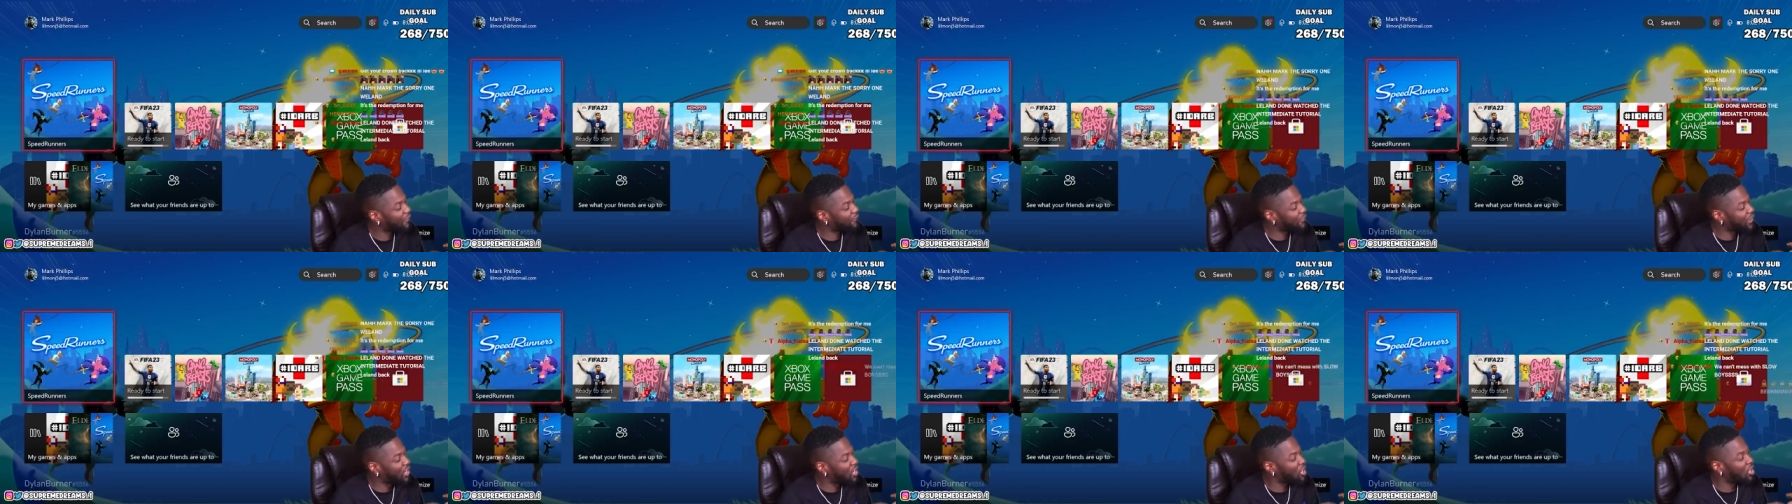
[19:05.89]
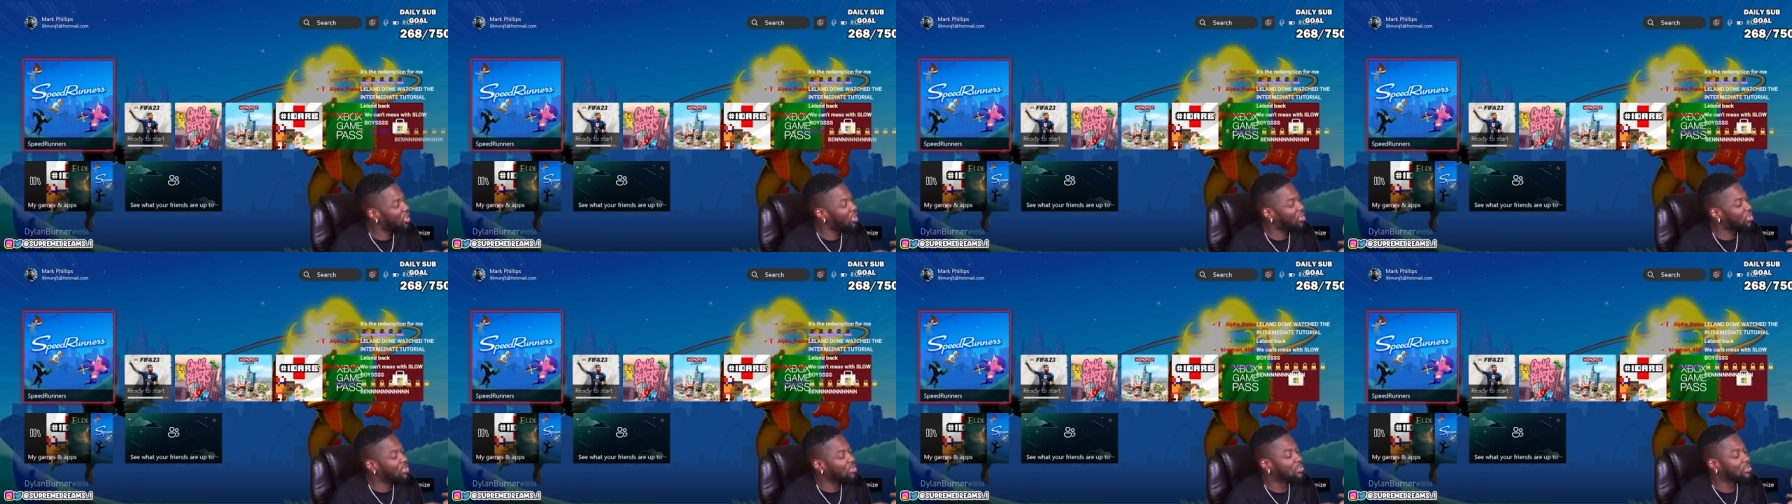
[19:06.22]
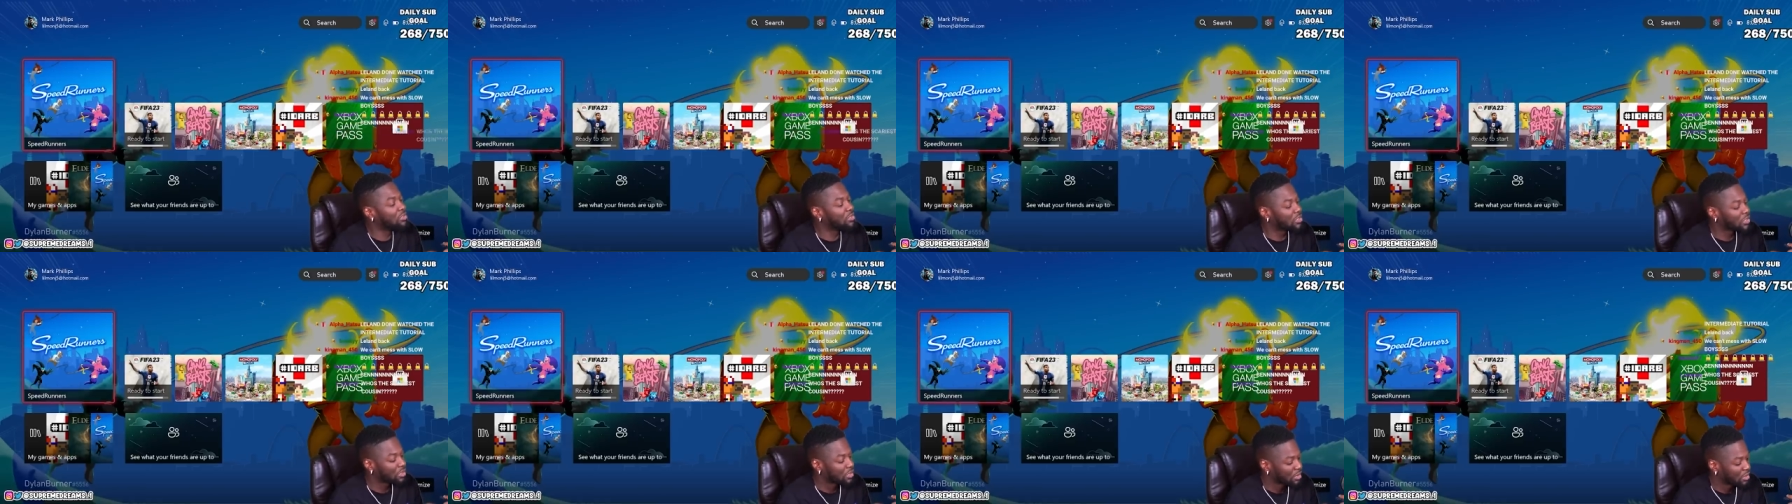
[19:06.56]
There's like a
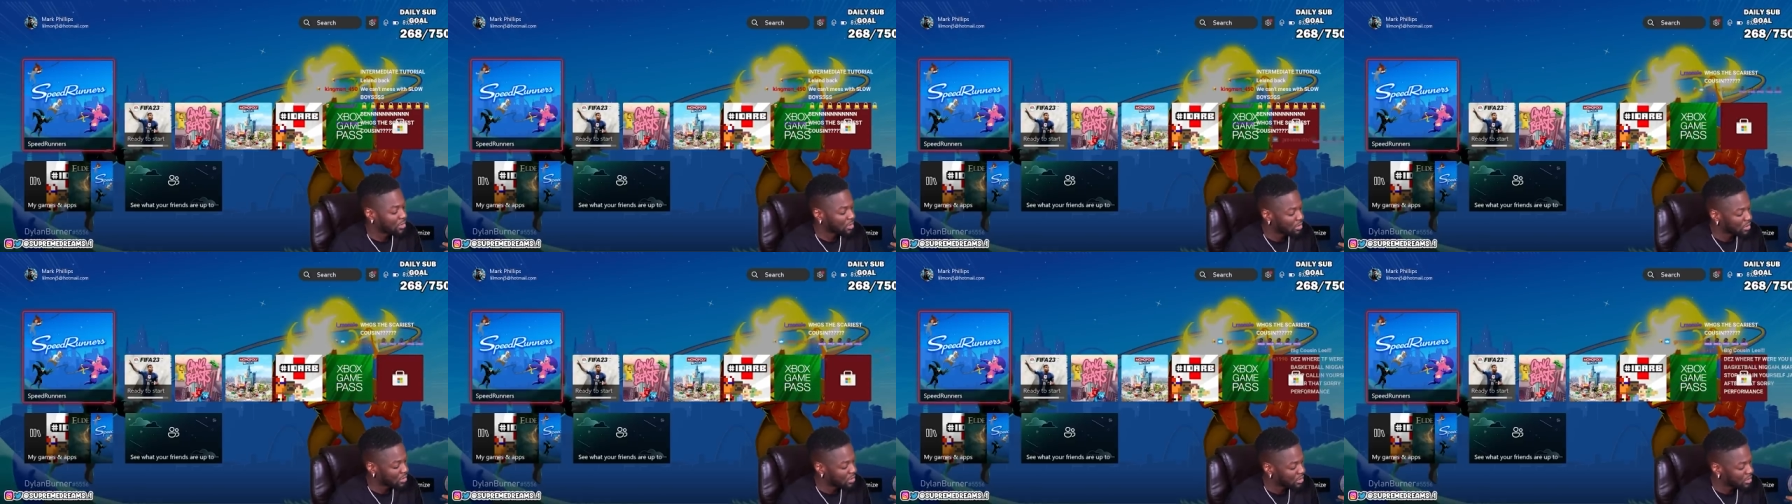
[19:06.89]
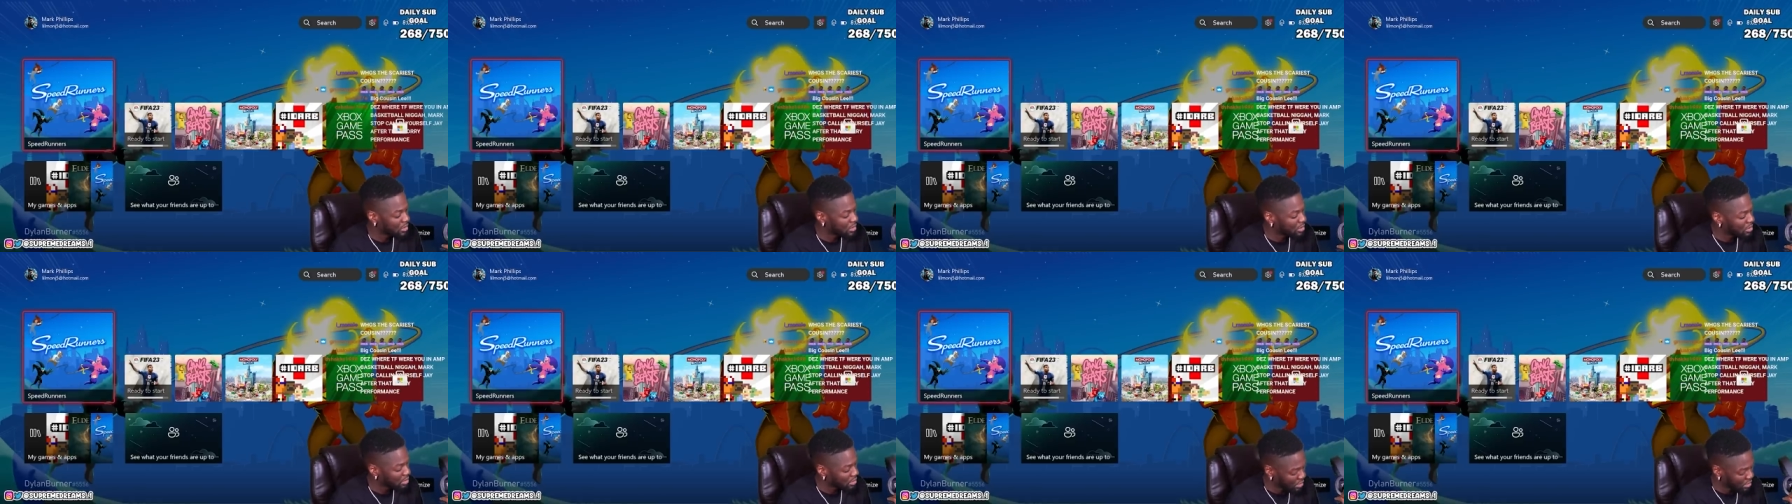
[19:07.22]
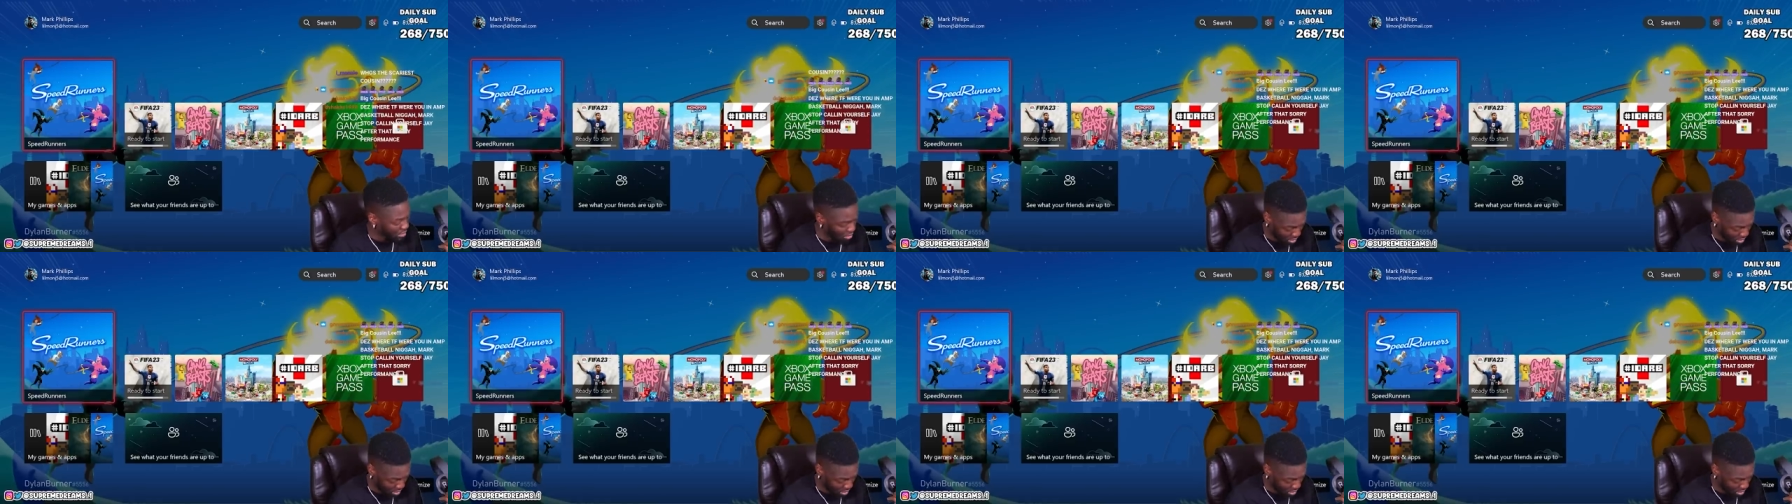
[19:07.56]
knob. There's like a knob. Like one